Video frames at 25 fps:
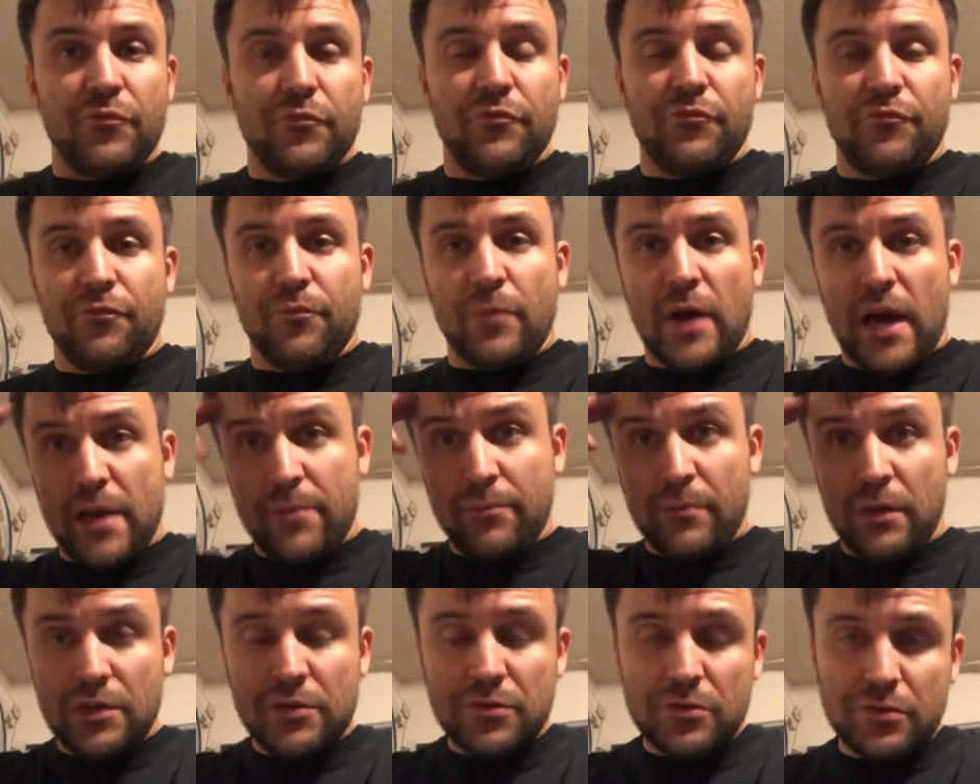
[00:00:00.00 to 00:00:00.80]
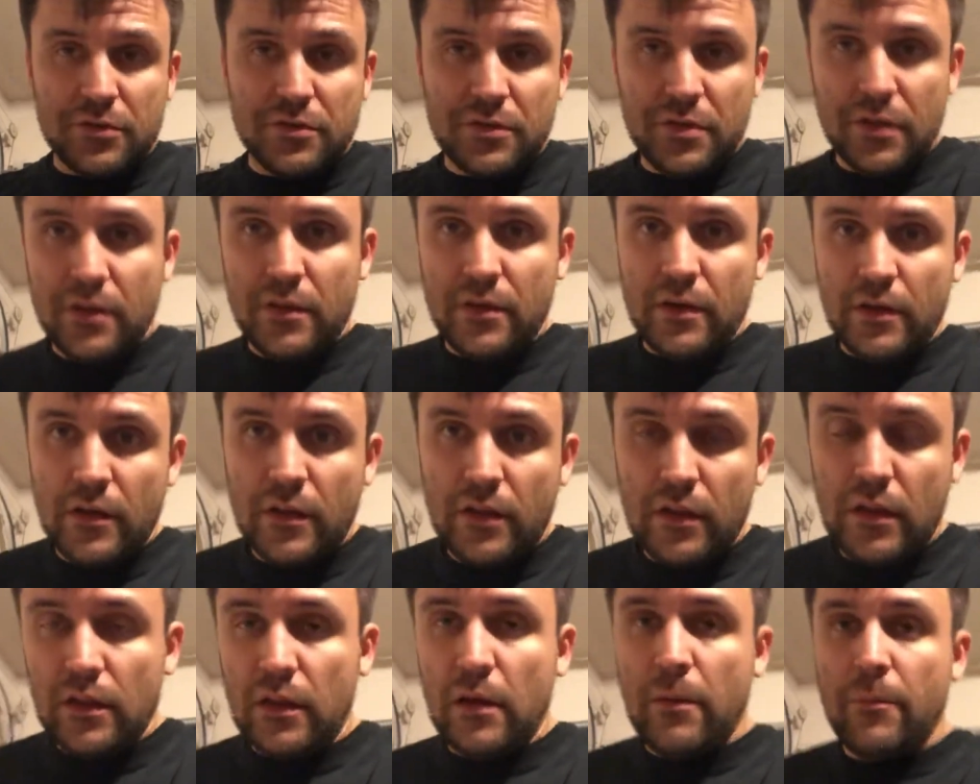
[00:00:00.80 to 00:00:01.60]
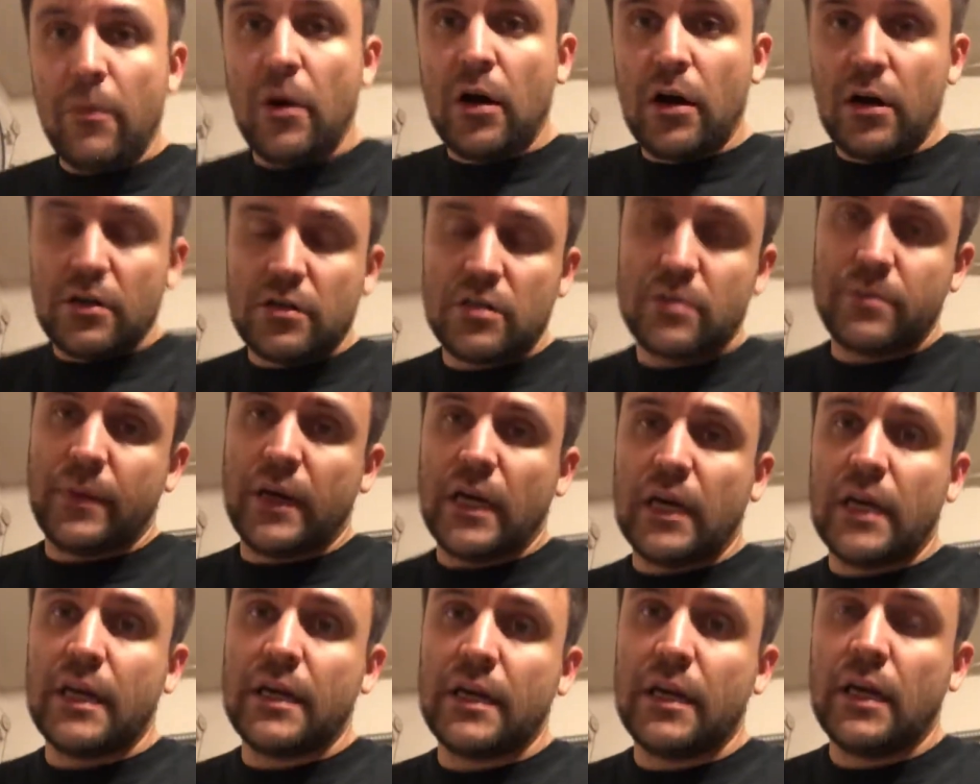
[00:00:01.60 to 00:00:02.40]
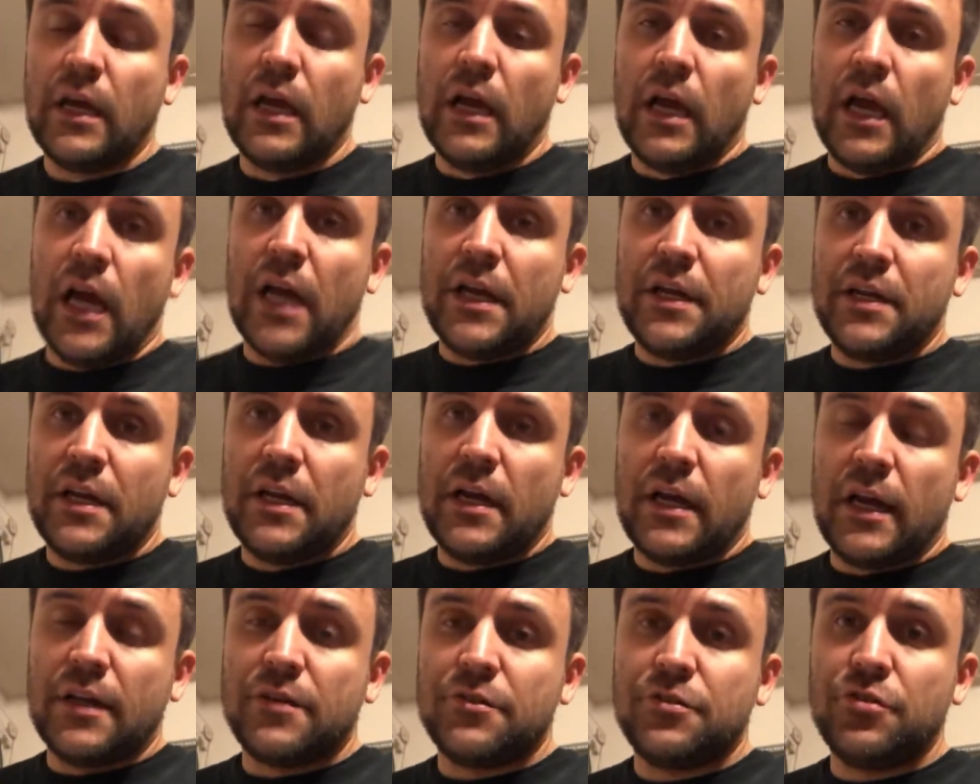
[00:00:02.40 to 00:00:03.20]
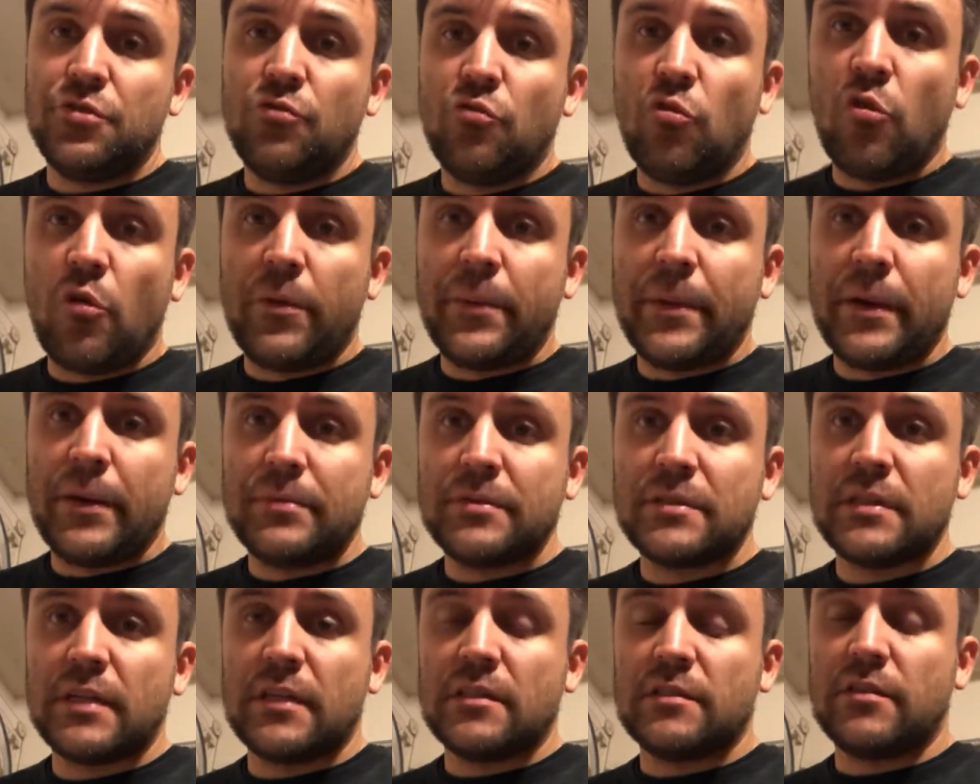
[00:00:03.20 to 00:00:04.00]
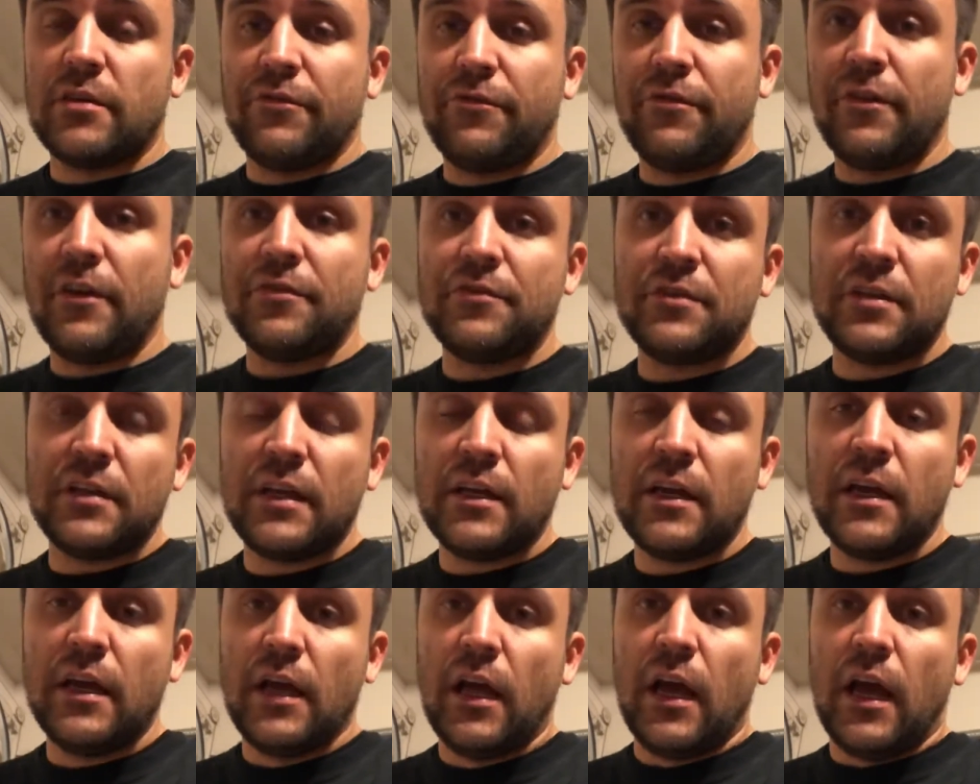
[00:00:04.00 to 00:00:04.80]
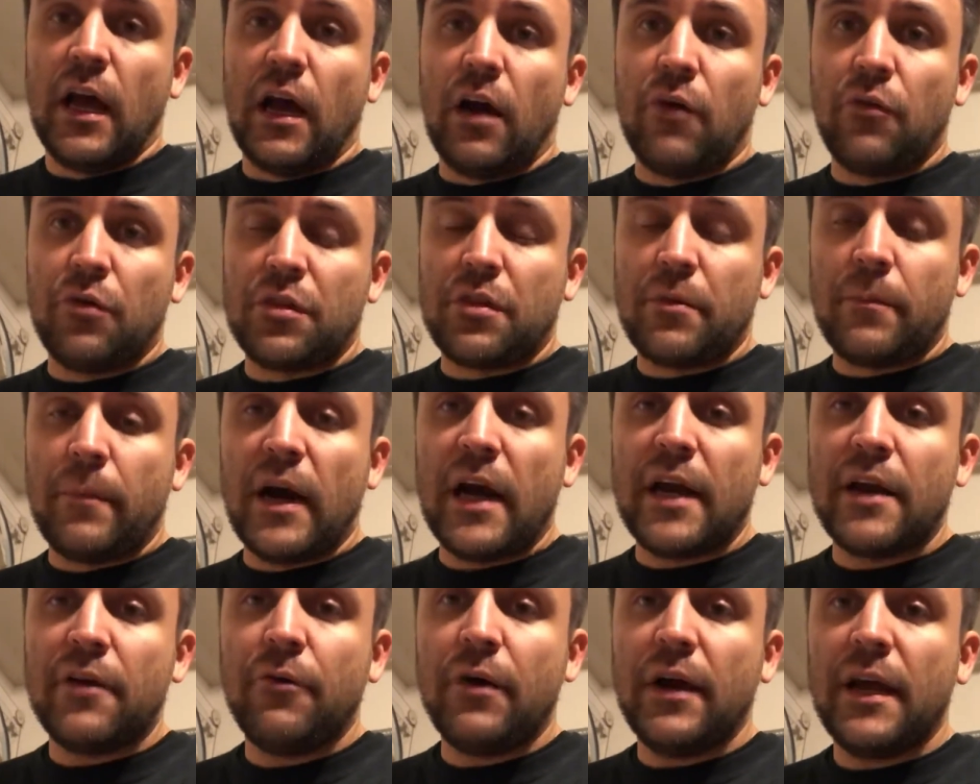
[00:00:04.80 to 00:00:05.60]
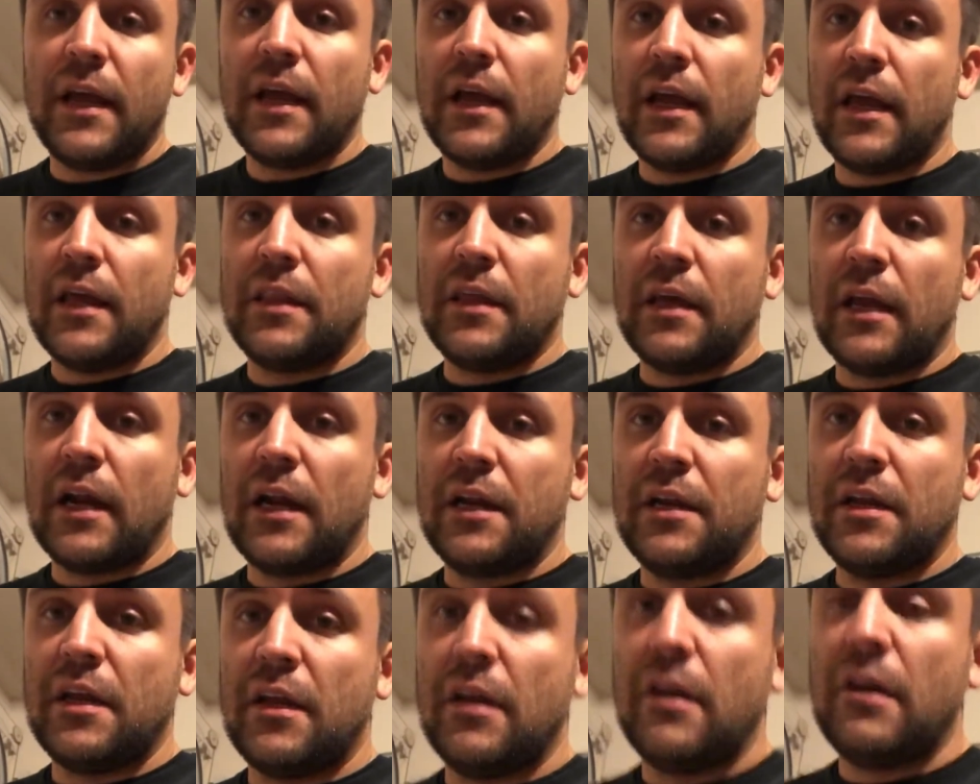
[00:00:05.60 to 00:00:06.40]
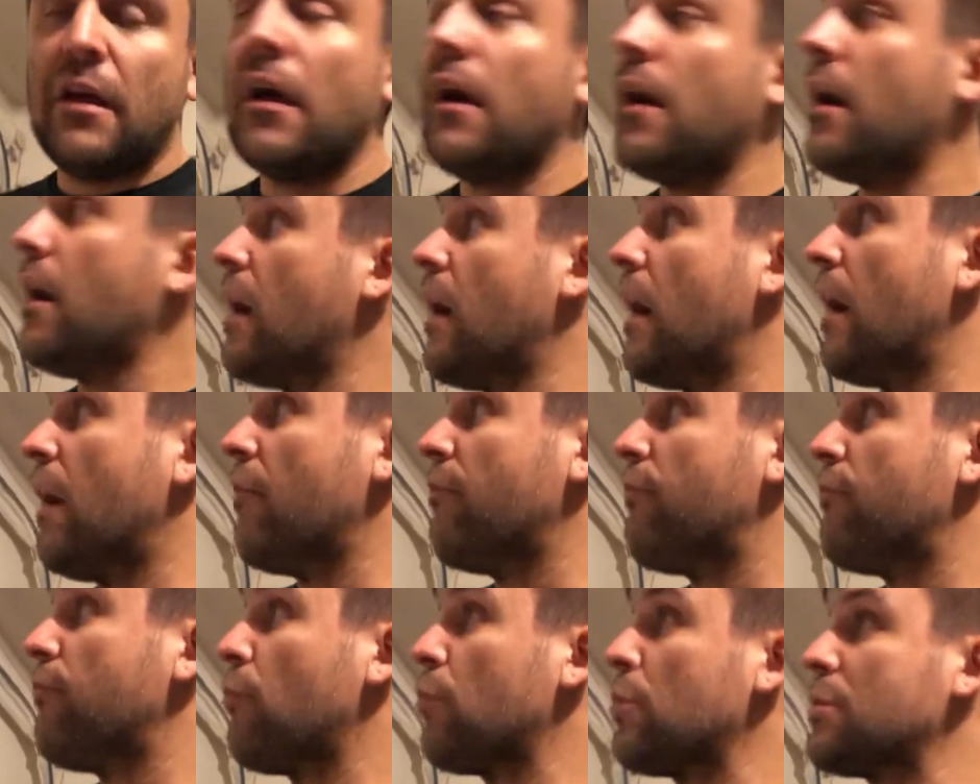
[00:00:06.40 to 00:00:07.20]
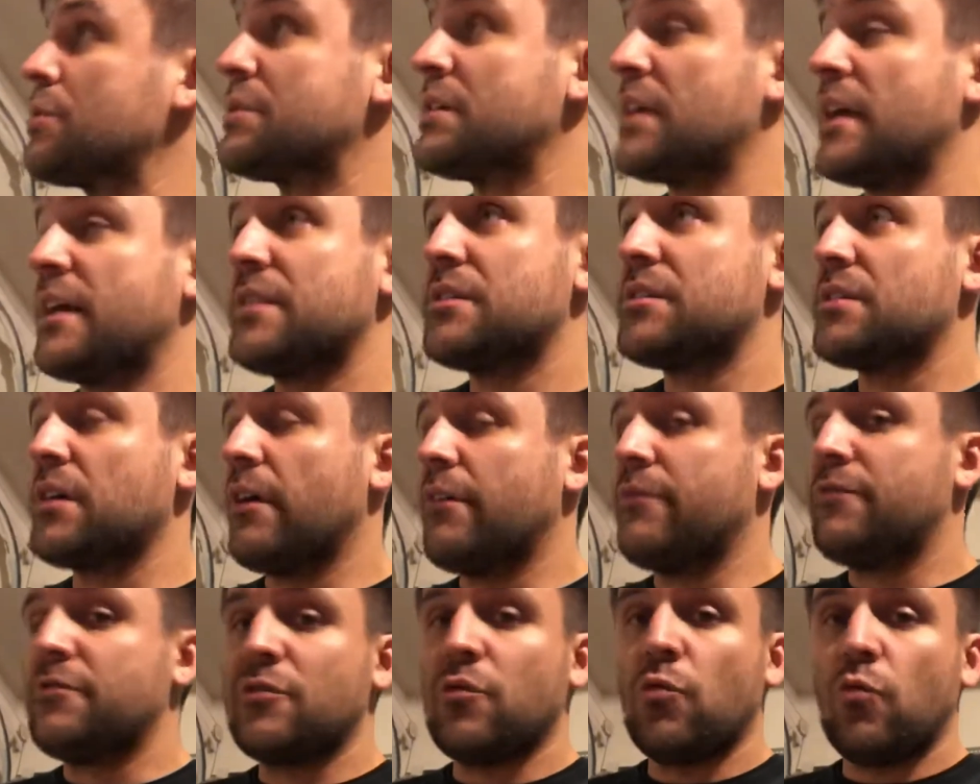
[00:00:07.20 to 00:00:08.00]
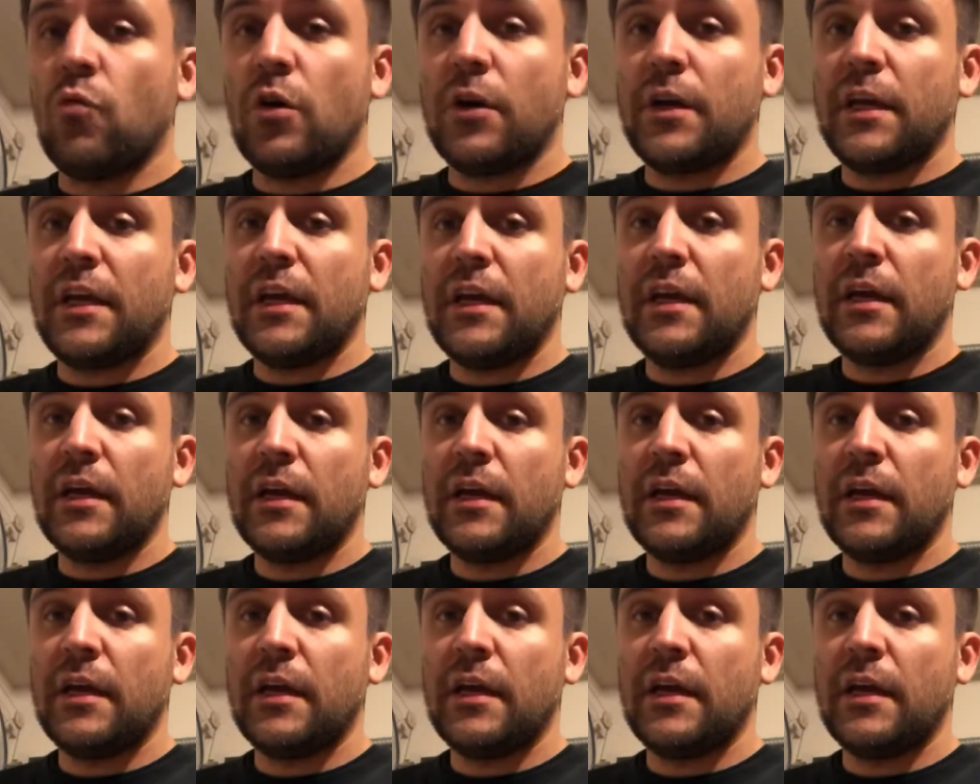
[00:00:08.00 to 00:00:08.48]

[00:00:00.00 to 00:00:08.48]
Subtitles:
mind muscle to the lumbar spine. I did 2 warm-up sets of 50 with the body weight, and then I did 4 sets of 20